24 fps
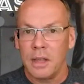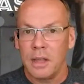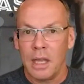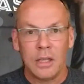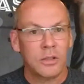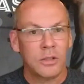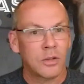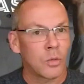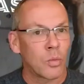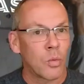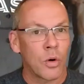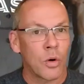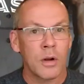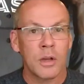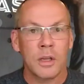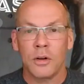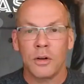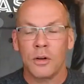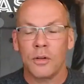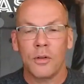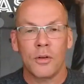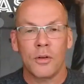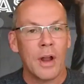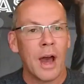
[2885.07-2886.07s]
Things are
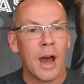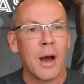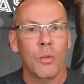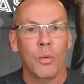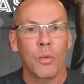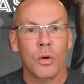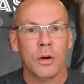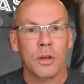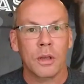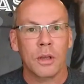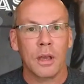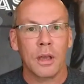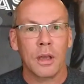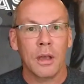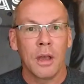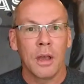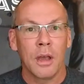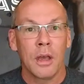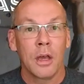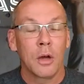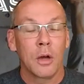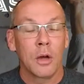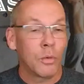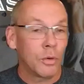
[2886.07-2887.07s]
working or they're not working.
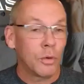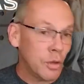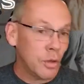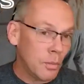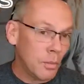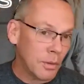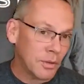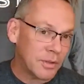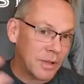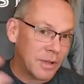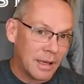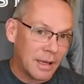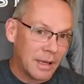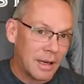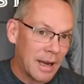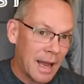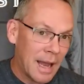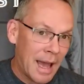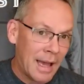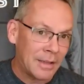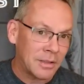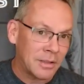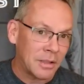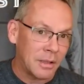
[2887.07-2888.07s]
Well, you almost get in
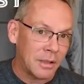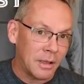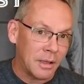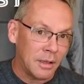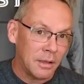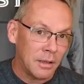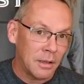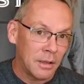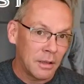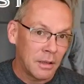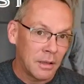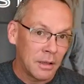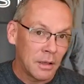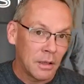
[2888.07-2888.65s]
an accident.